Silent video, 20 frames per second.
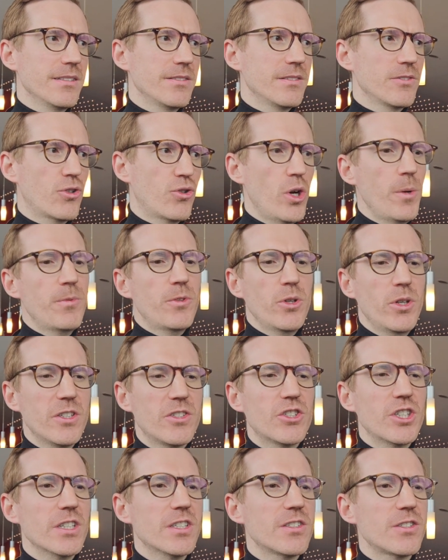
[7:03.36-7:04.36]
crypto
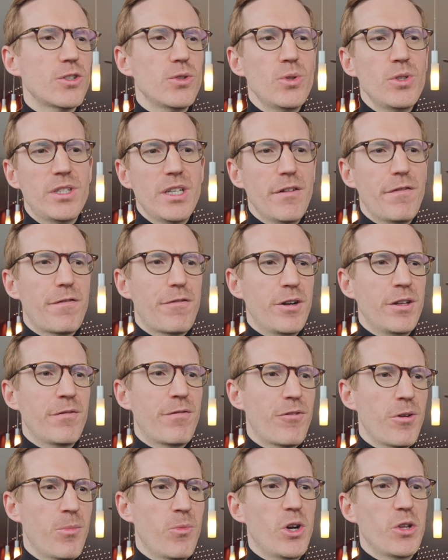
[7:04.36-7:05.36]
is just too different
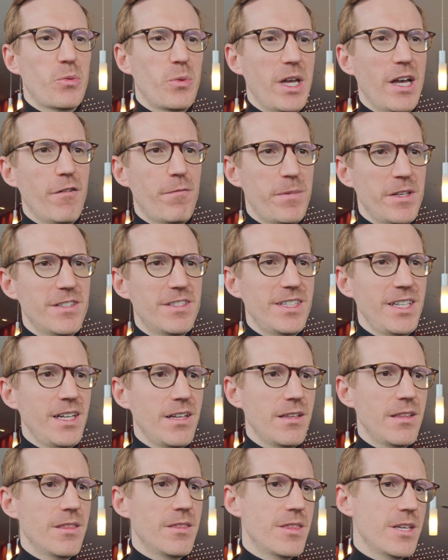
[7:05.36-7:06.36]
from what we have been seeing
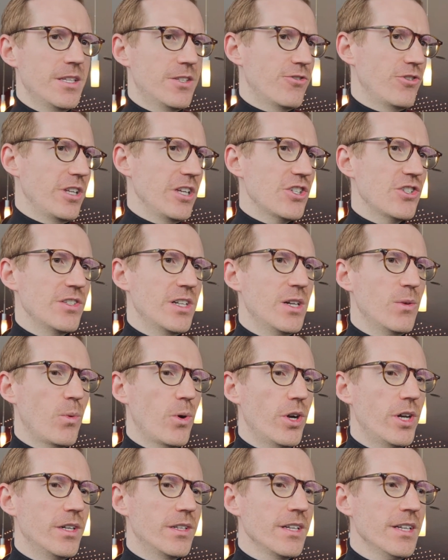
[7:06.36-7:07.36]
in the traditional
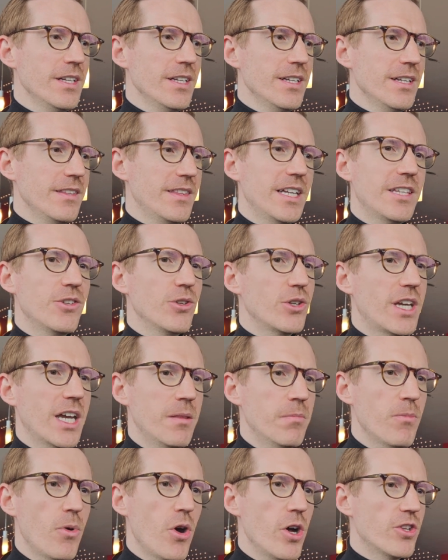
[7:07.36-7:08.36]
world that you
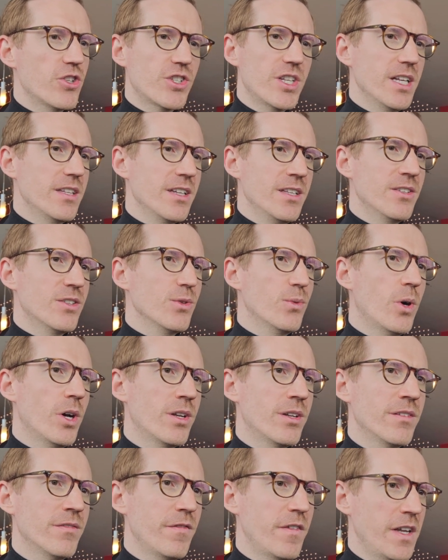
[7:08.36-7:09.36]
can merge that into
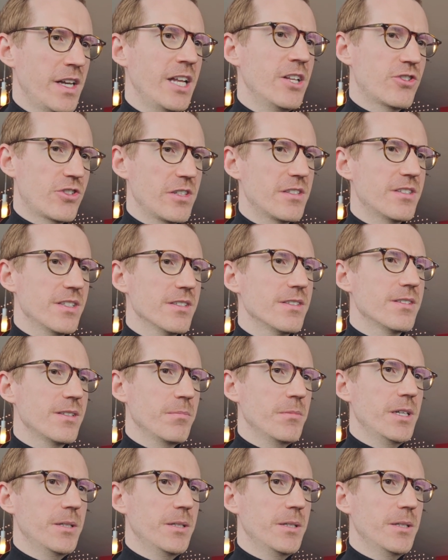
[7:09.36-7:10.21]
one financial system.